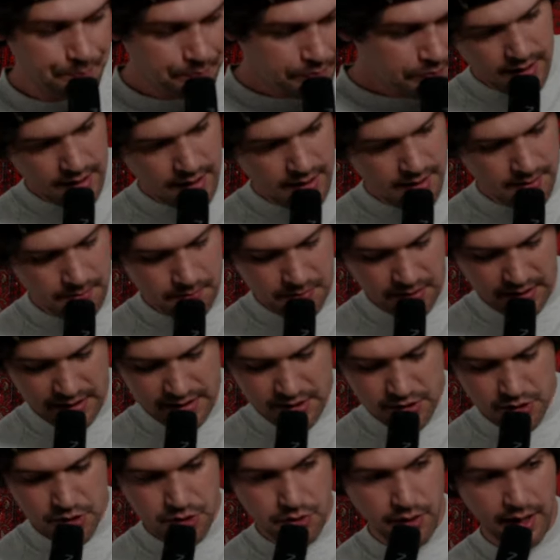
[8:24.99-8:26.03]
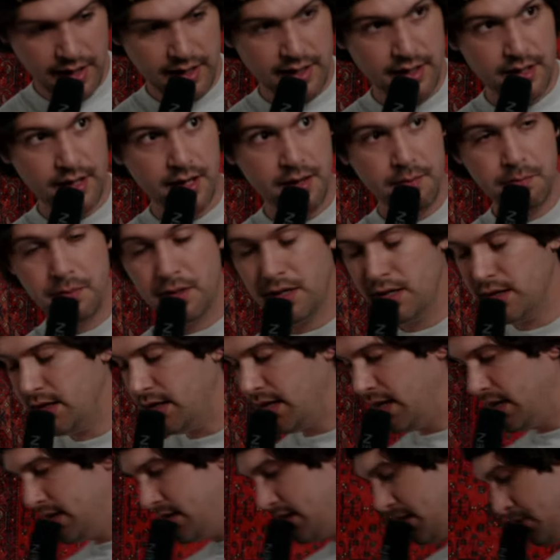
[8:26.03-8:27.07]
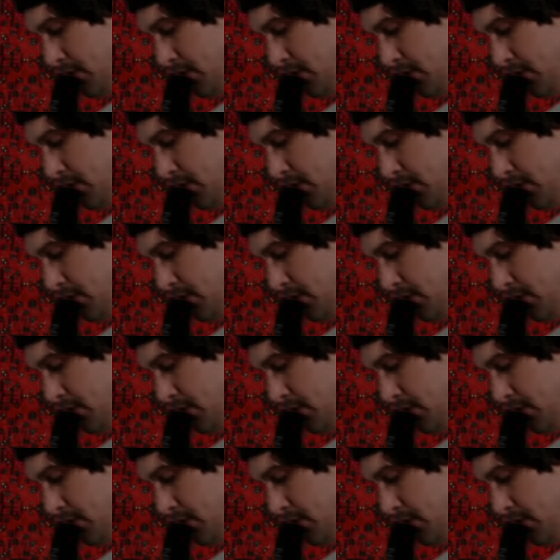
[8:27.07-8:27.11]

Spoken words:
But let's strike it up, and then